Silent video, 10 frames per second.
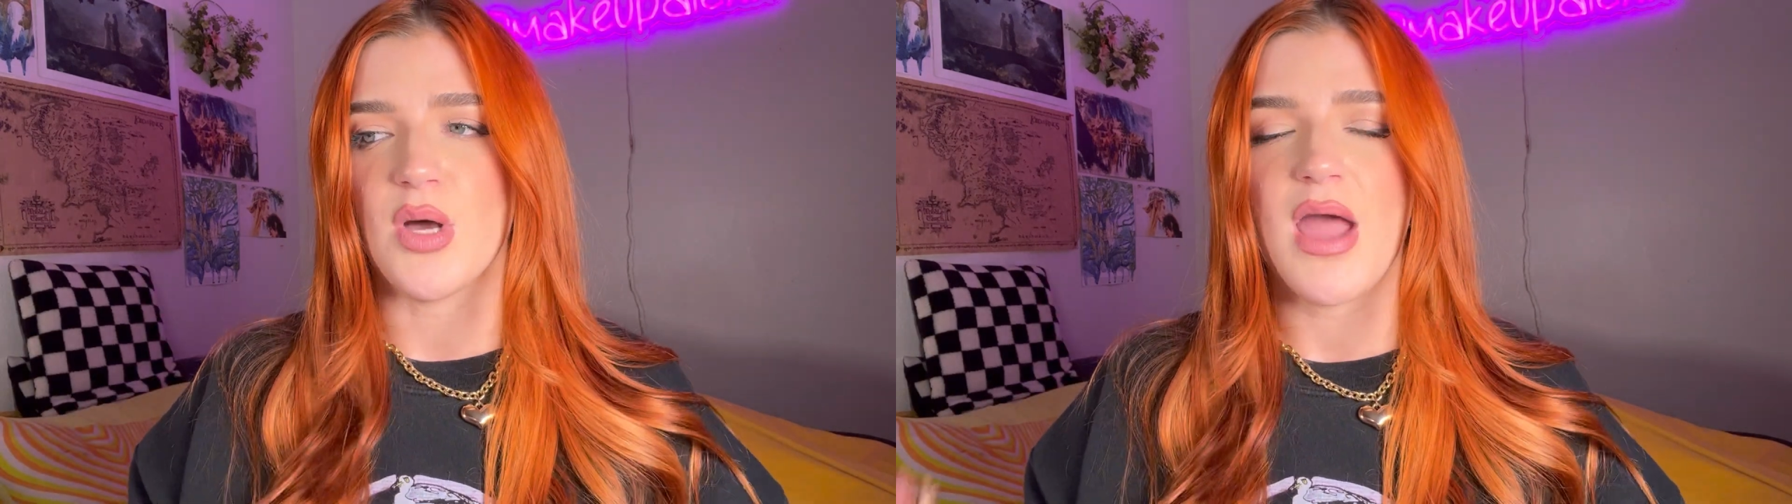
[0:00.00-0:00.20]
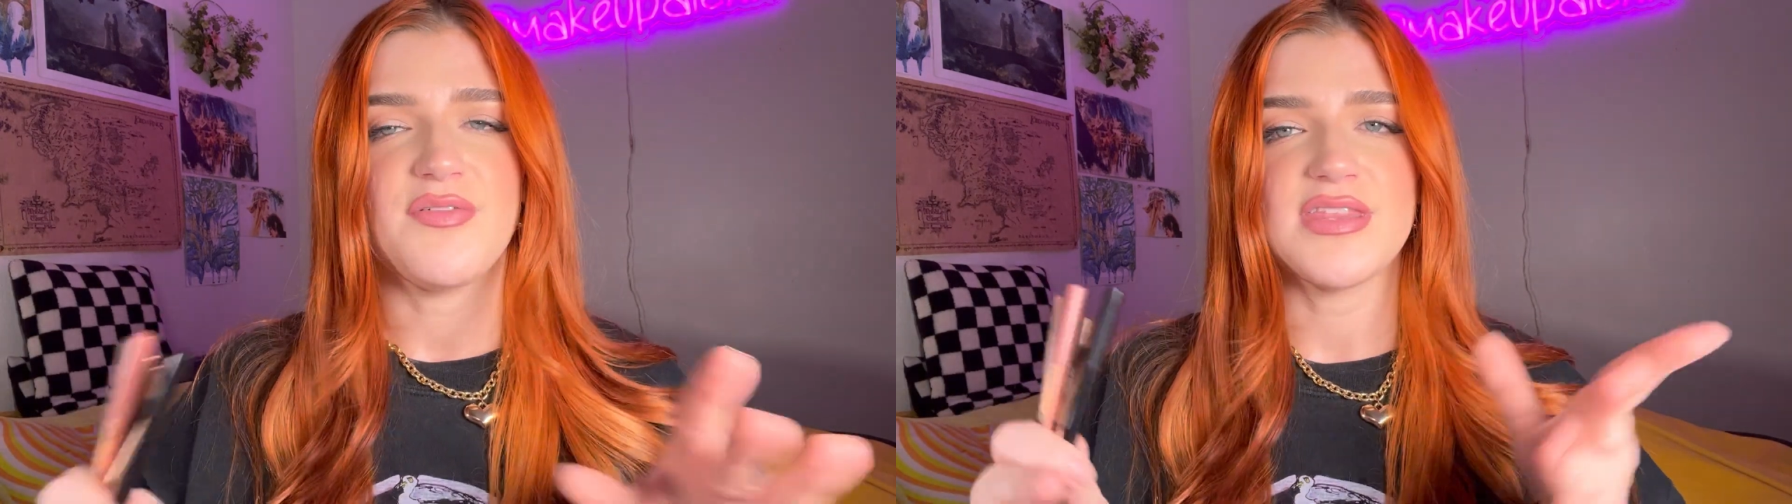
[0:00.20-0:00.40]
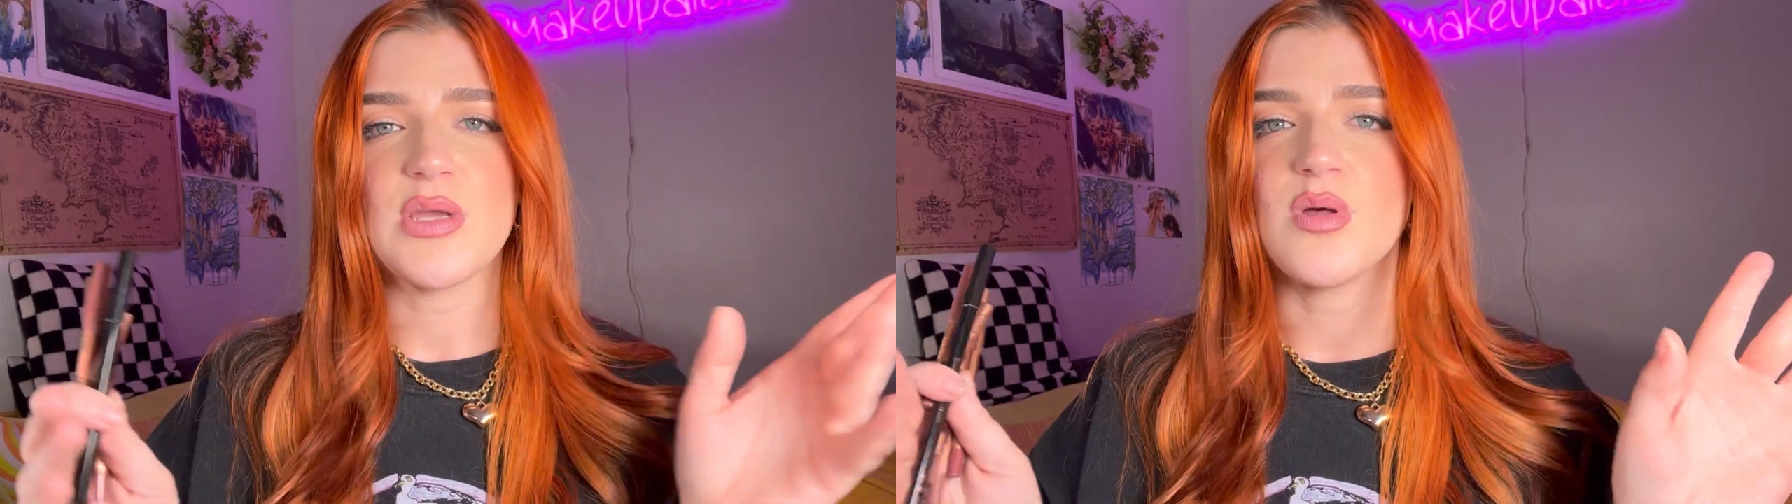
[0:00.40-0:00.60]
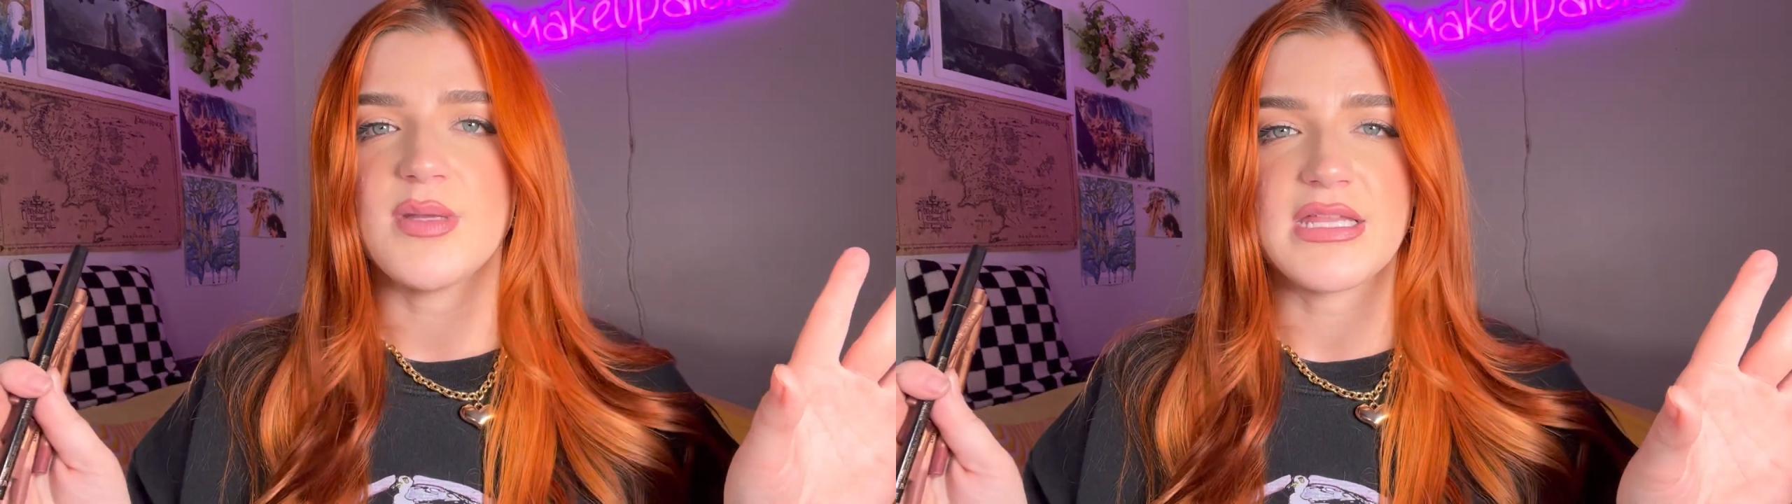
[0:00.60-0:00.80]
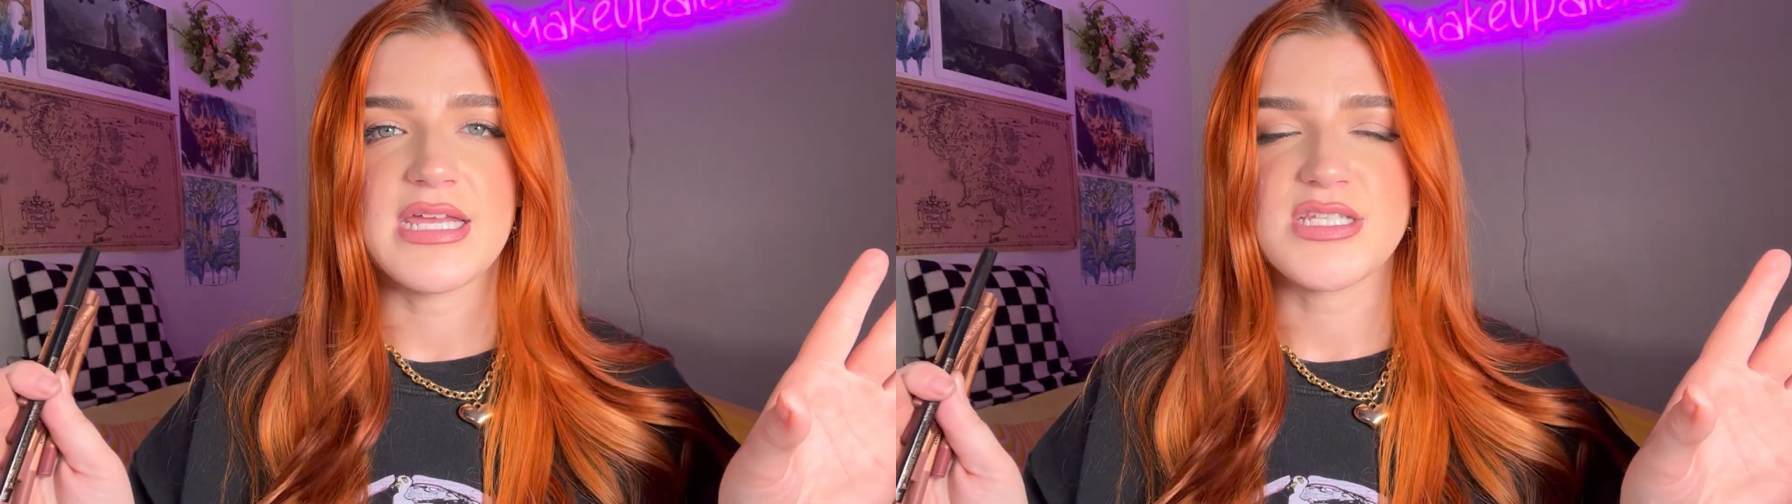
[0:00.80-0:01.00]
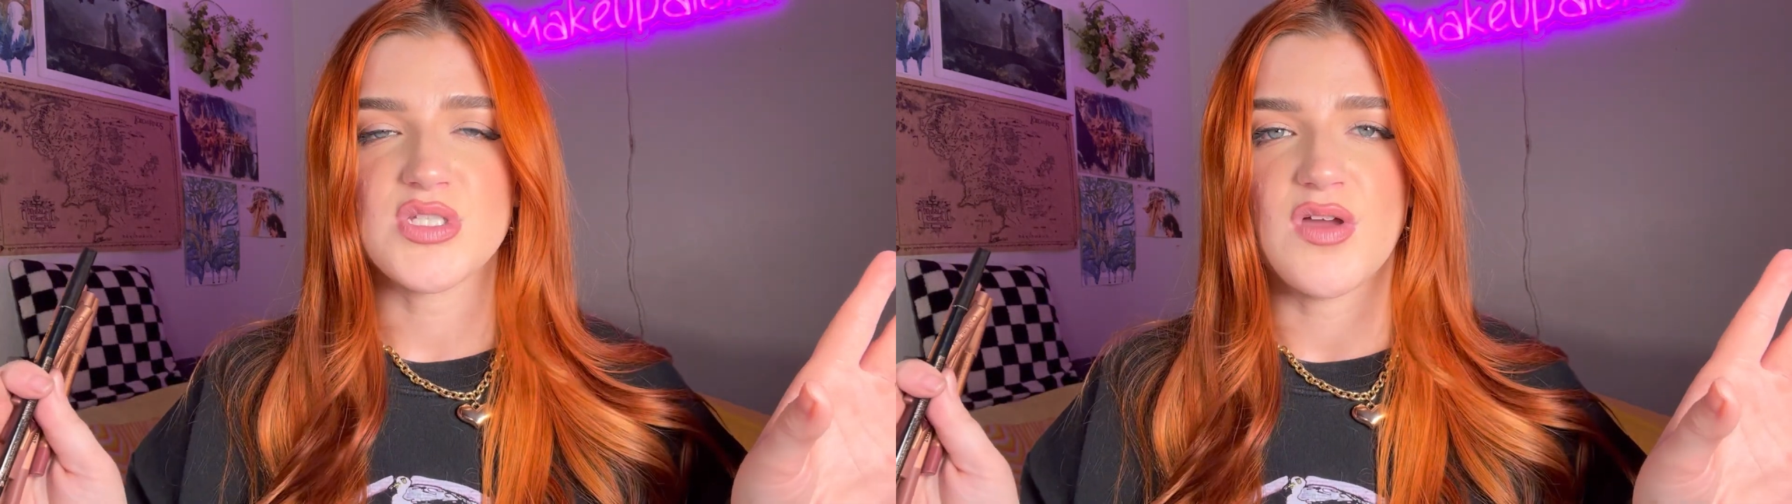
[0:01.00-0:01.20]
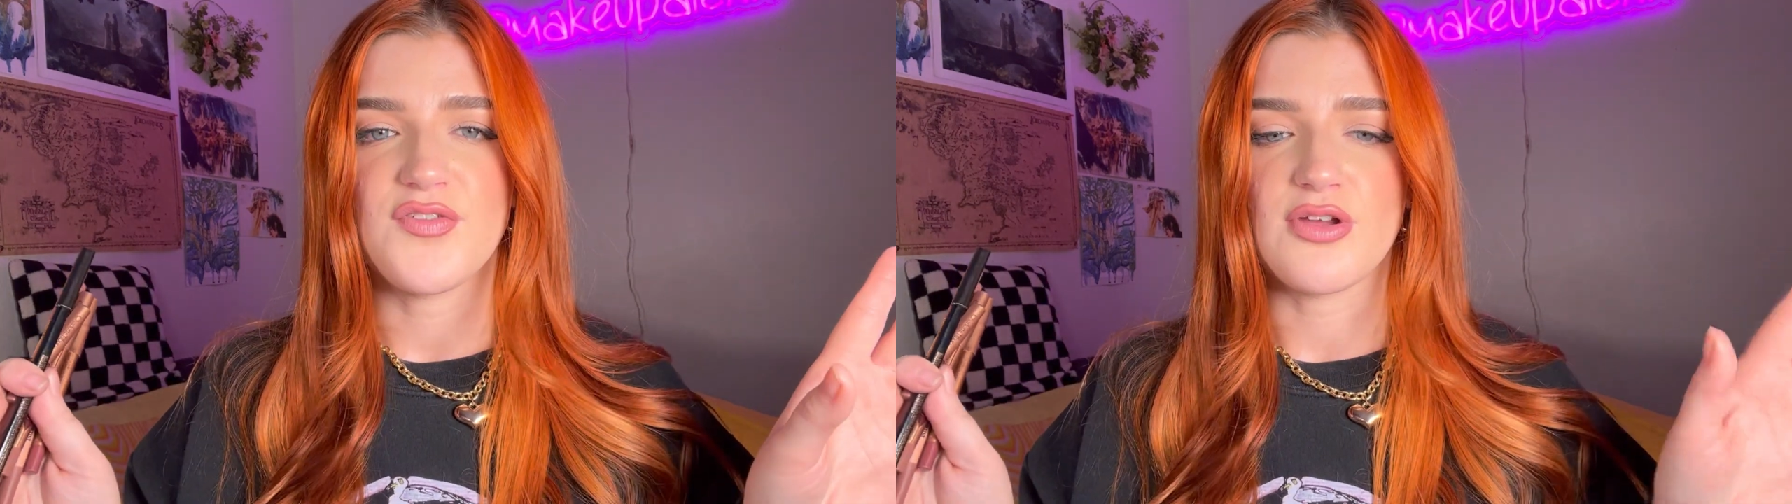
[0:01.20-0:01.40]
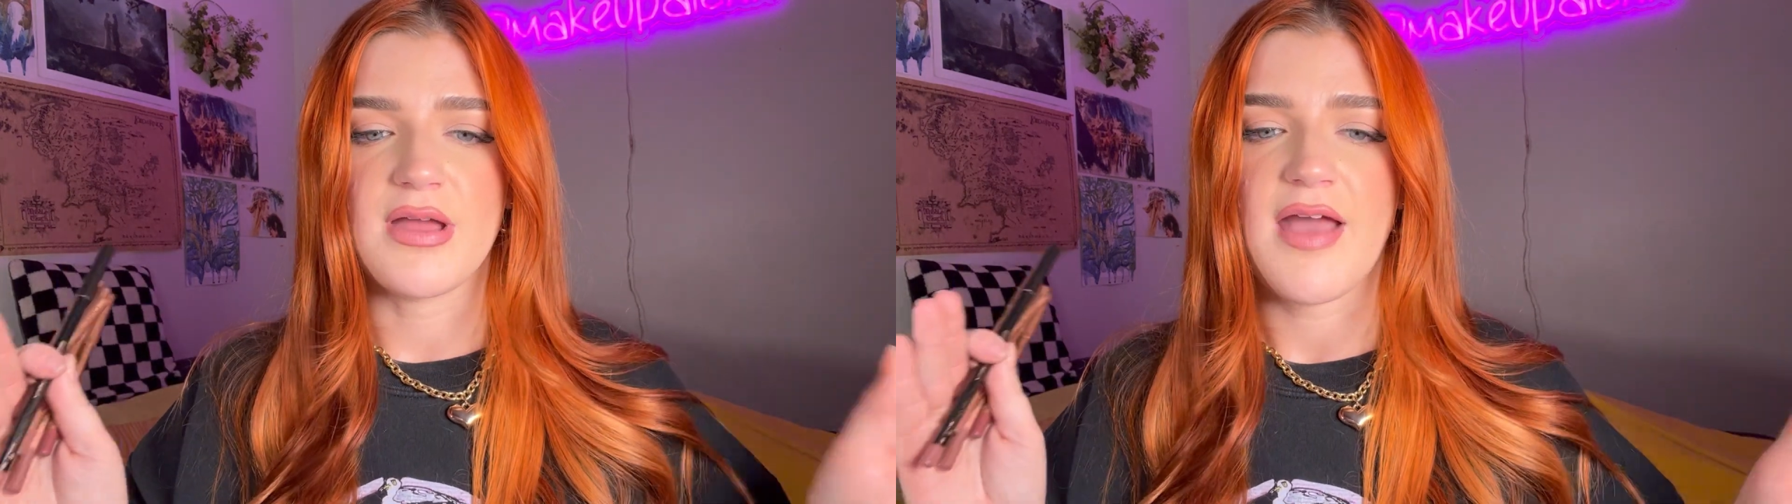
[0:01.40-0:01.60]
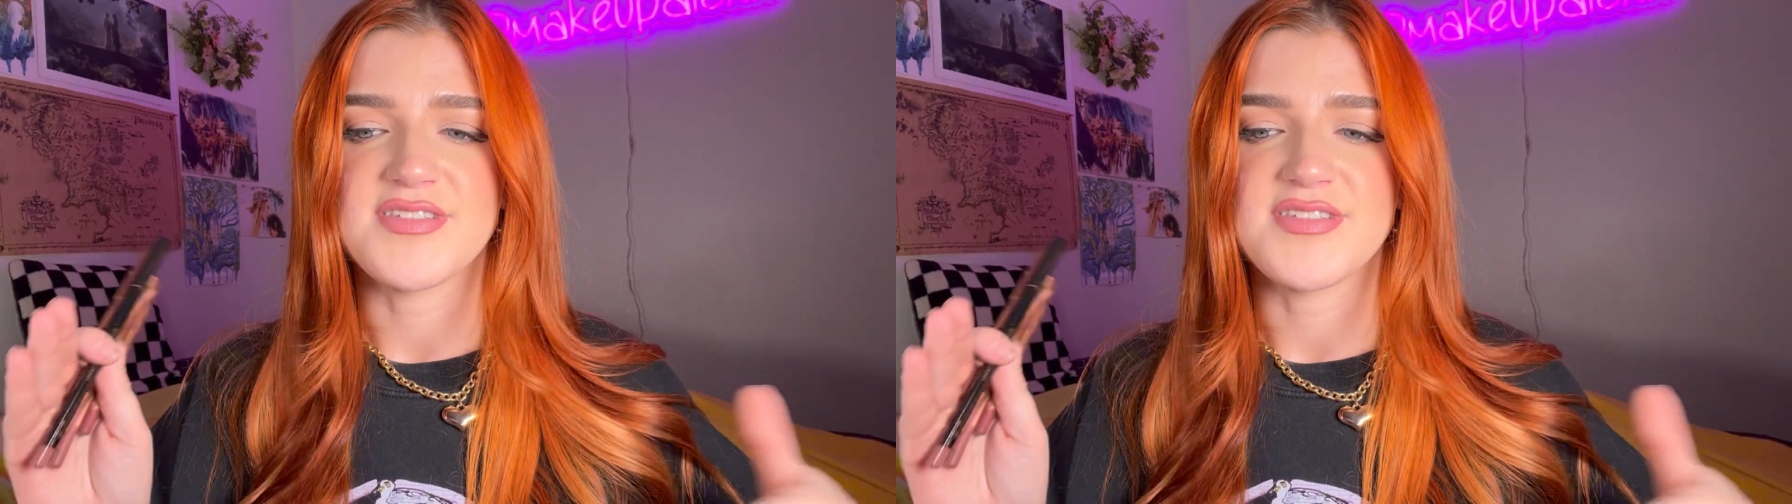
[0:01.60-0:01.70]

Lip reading: Everything will be linked, so if you